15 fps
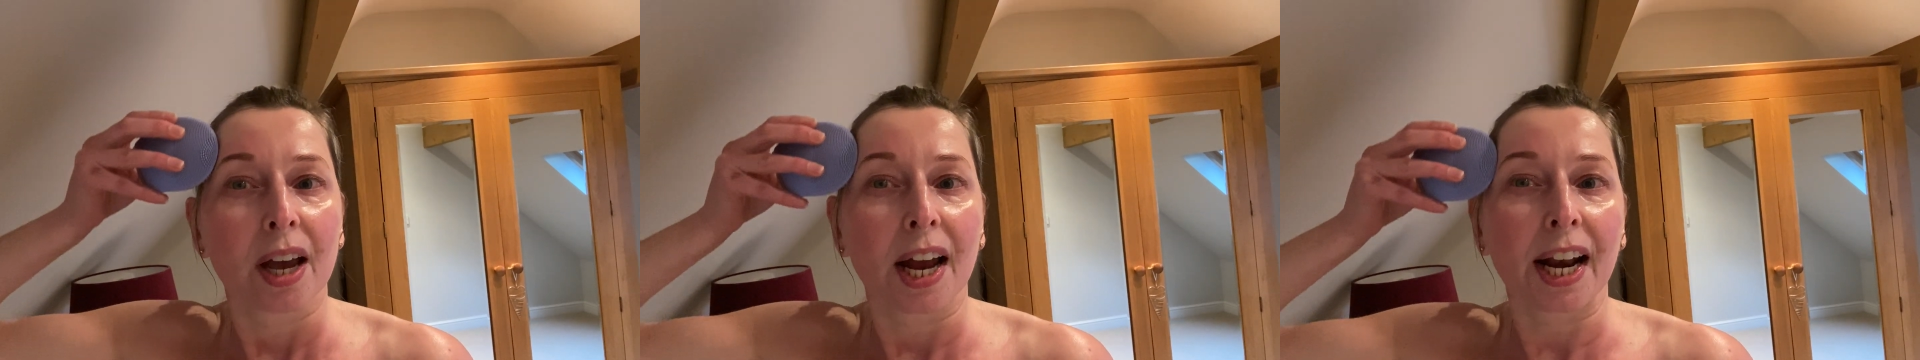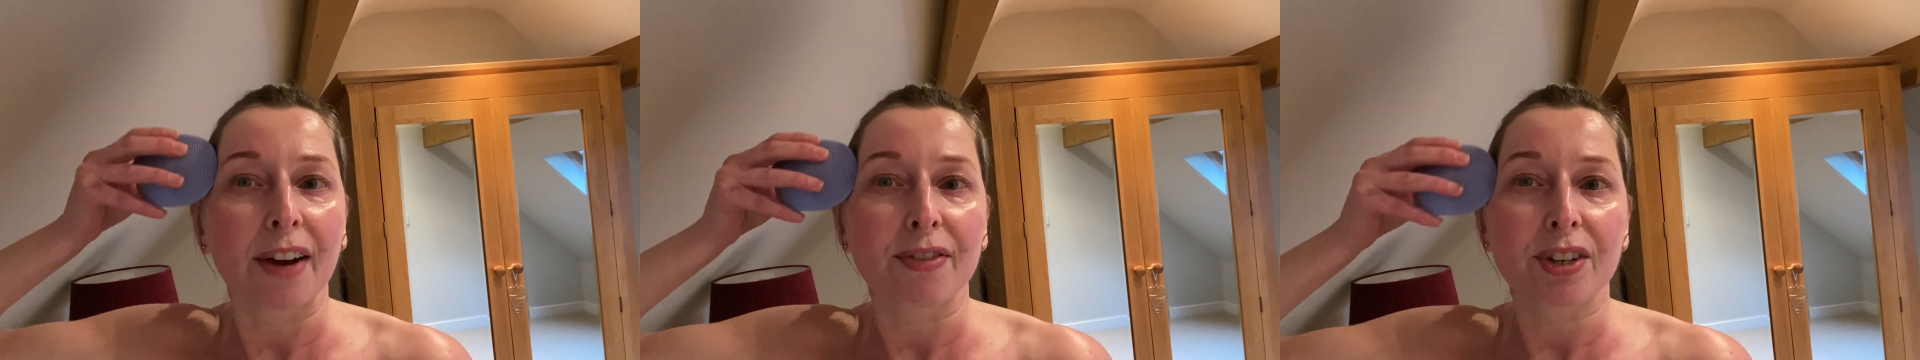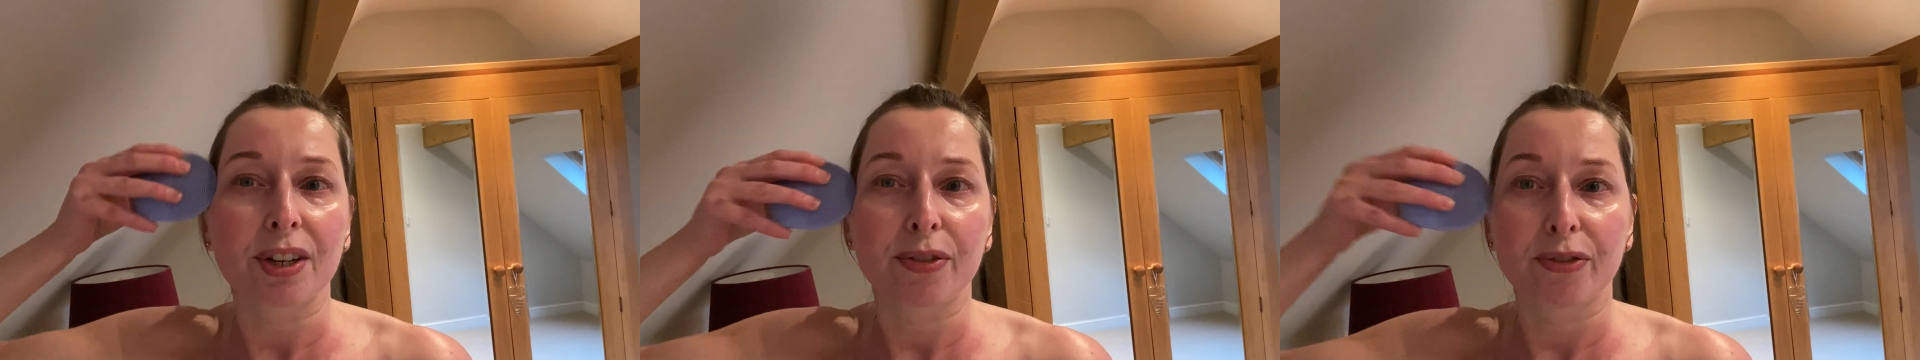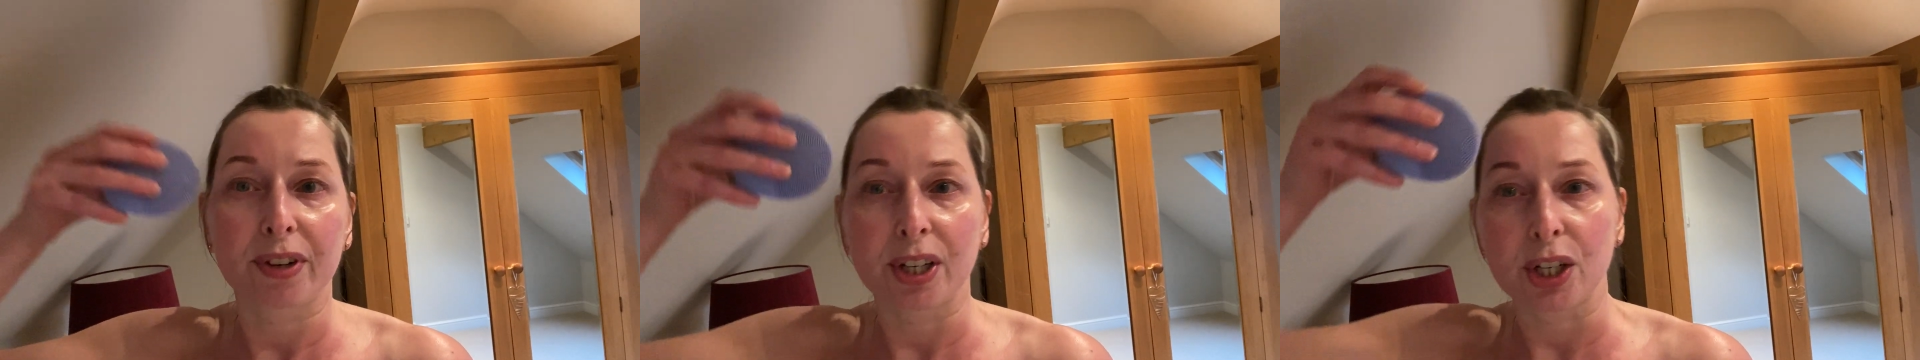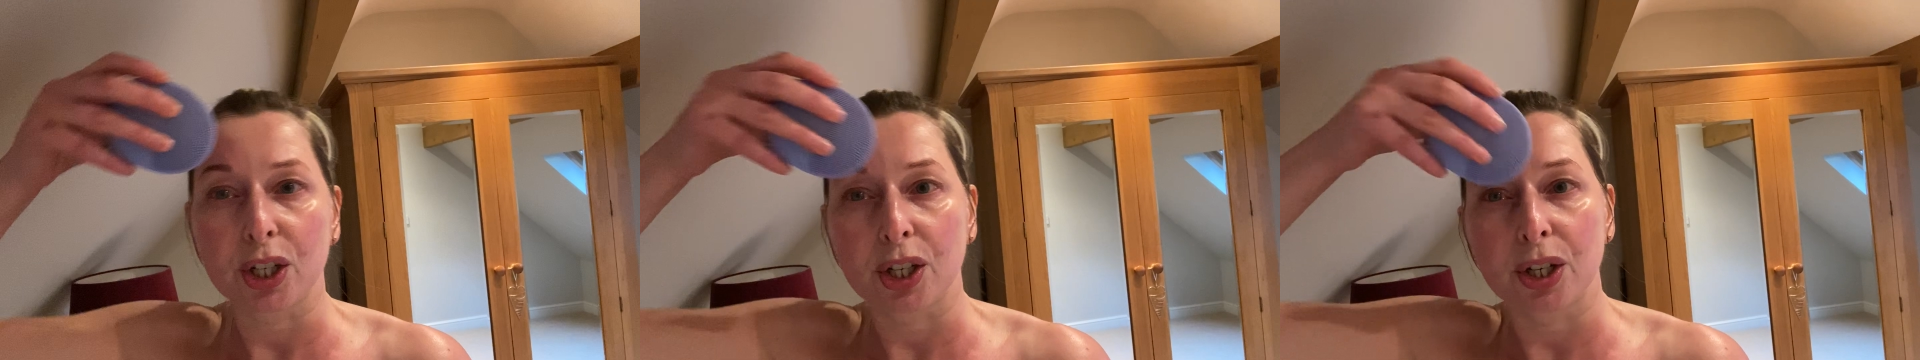And after you've
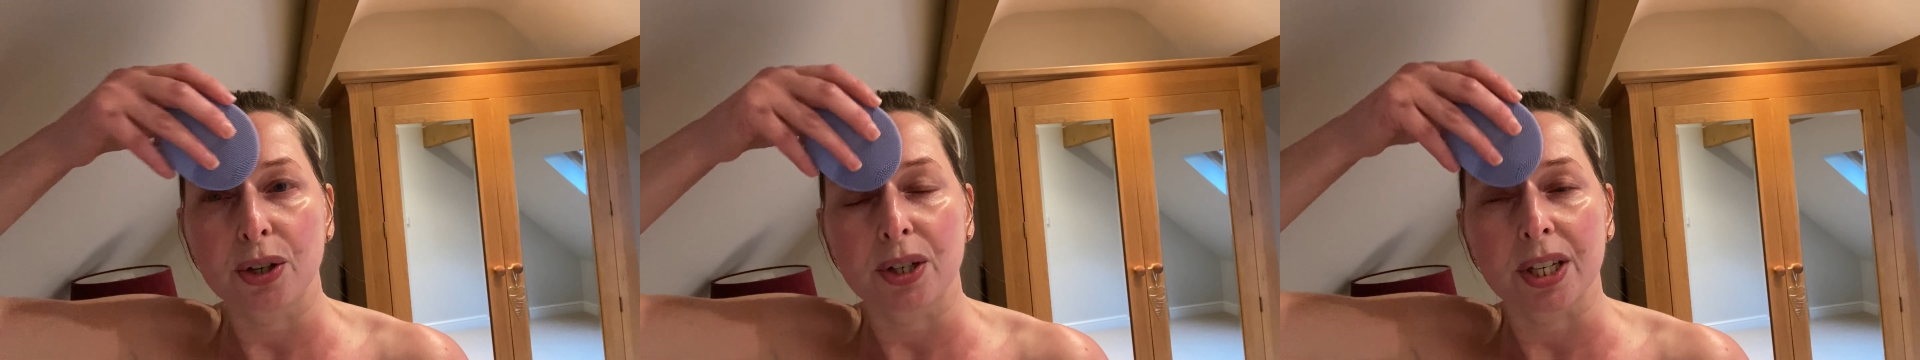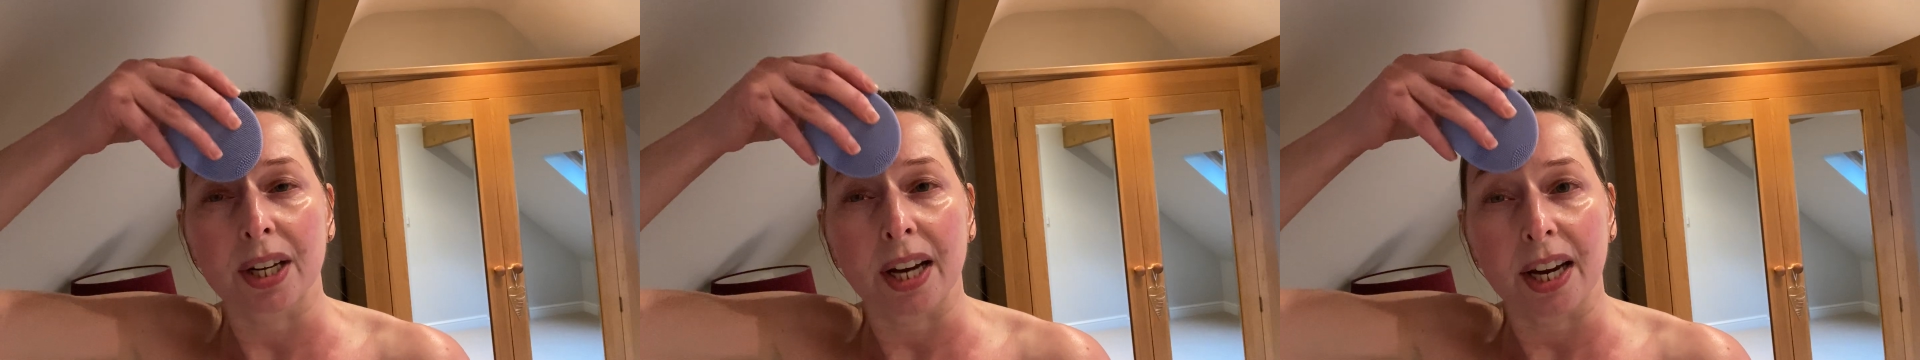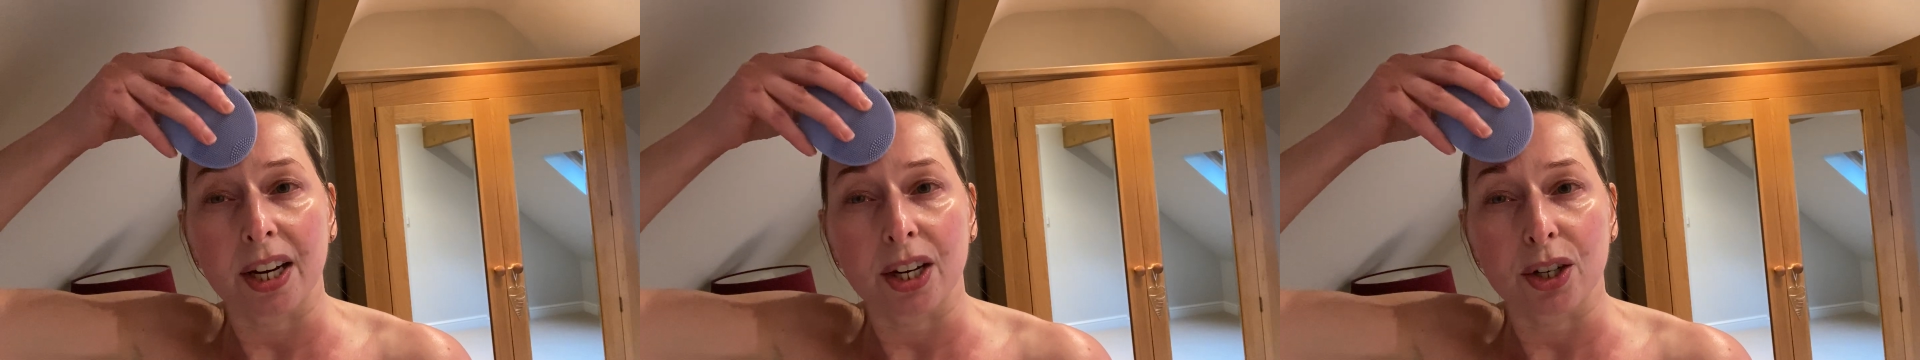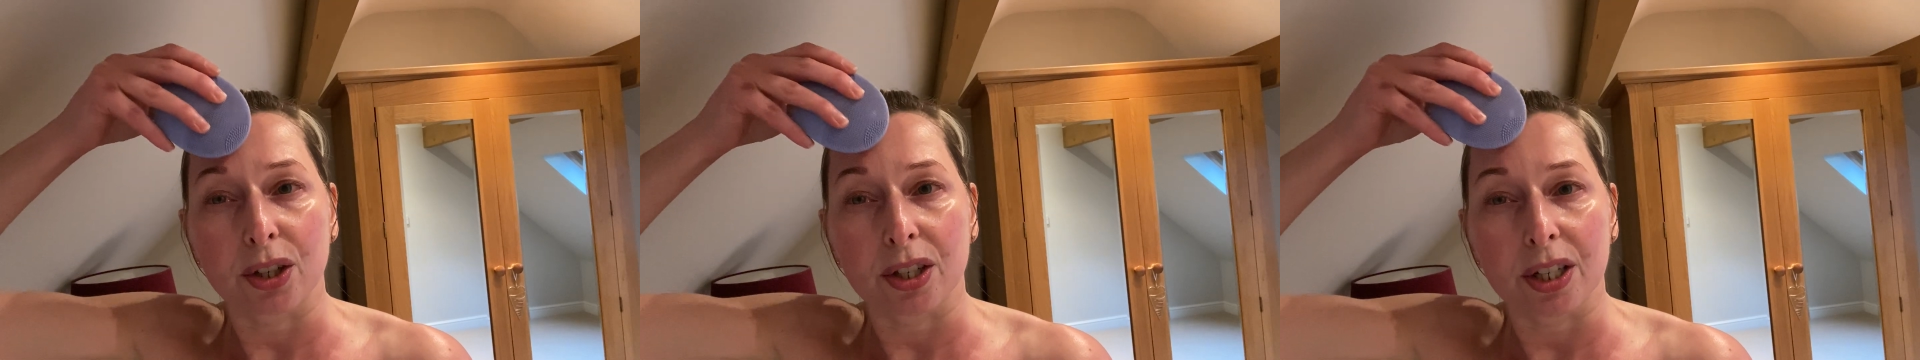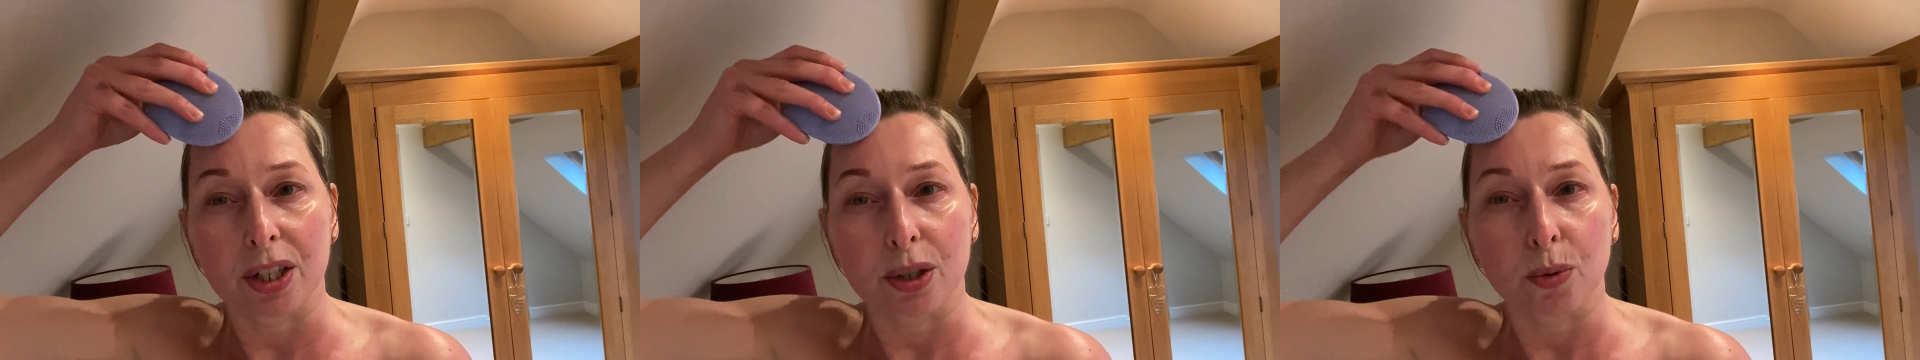finished using it, you
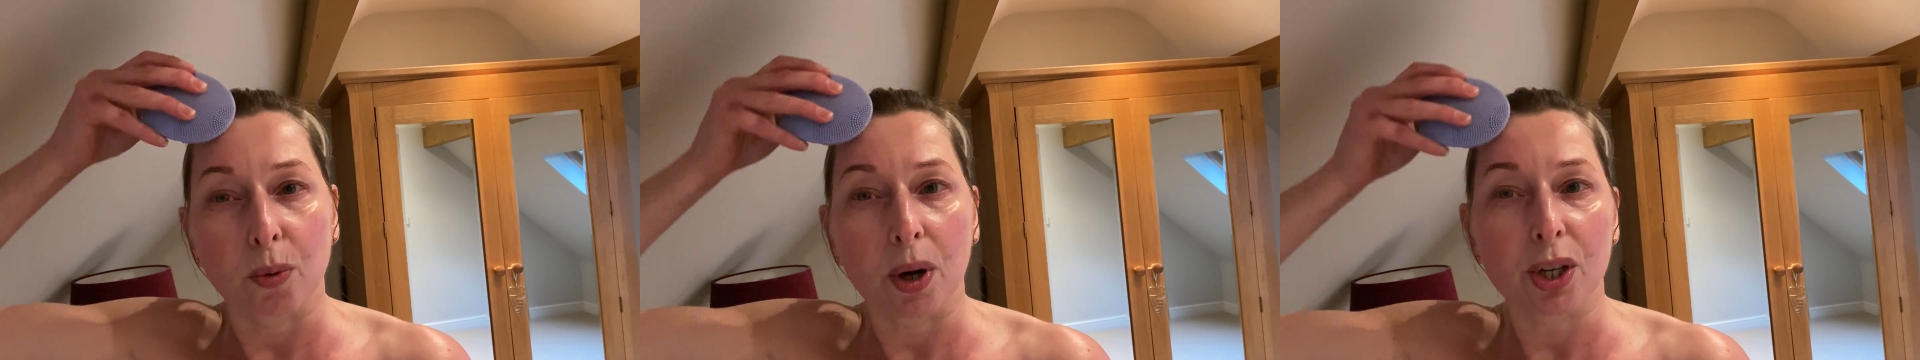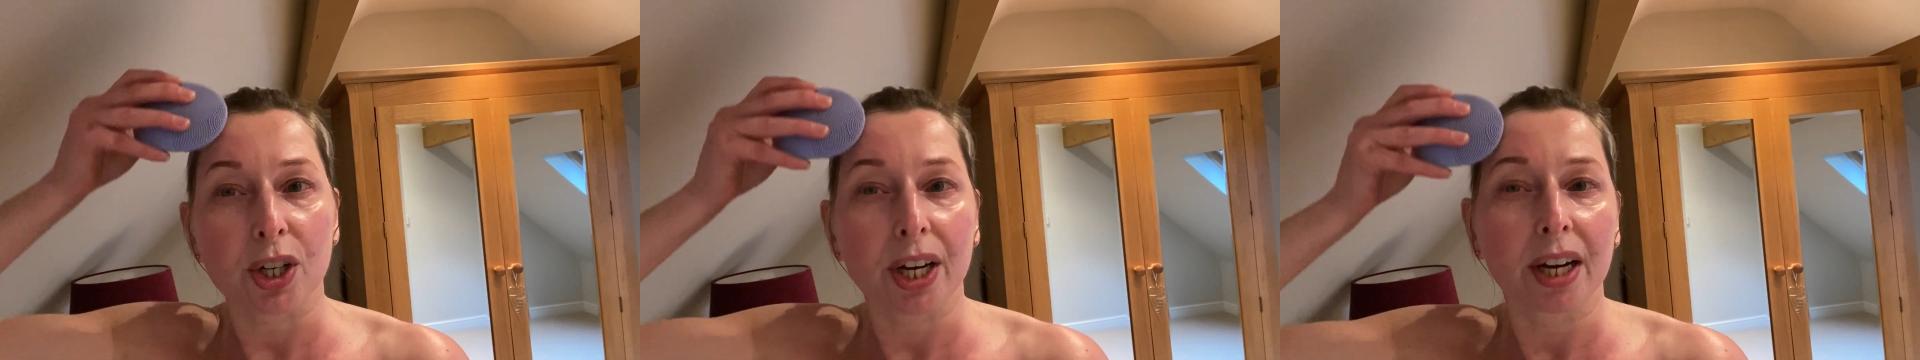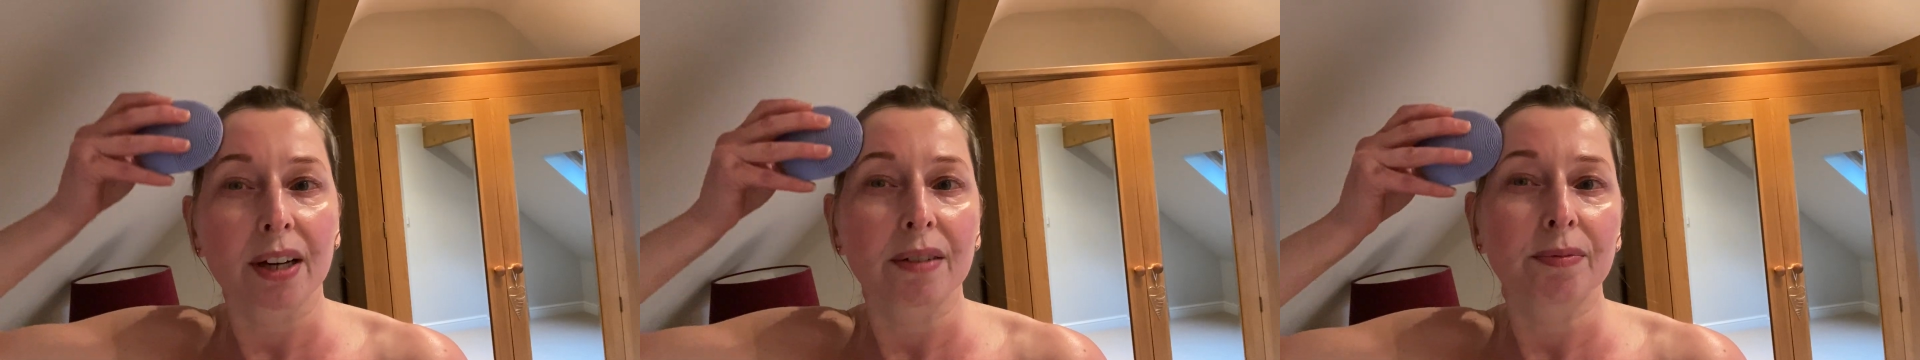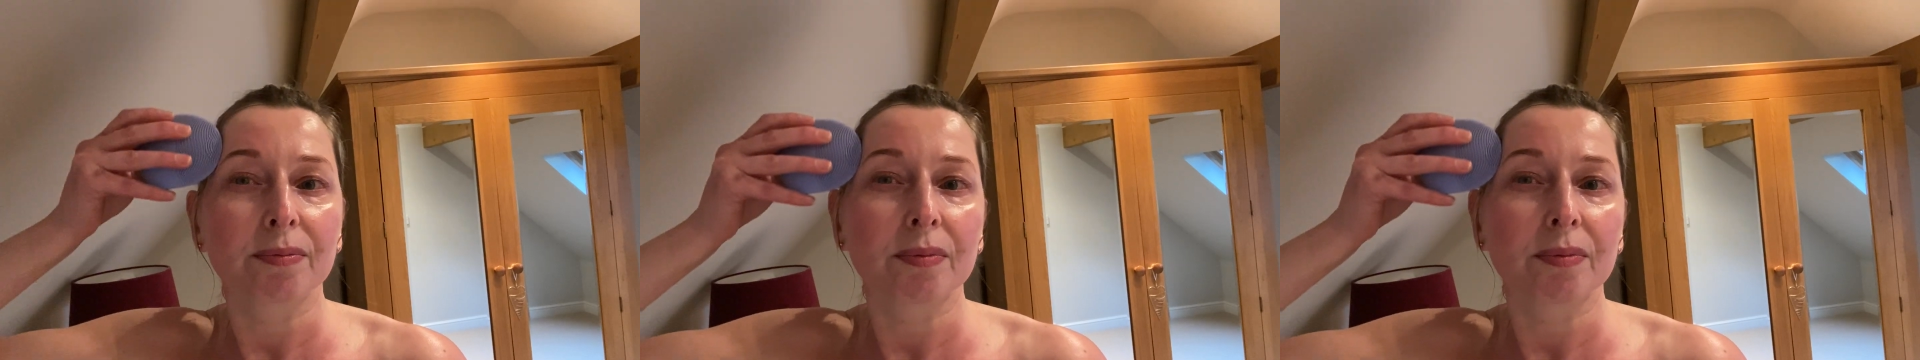just need to wash it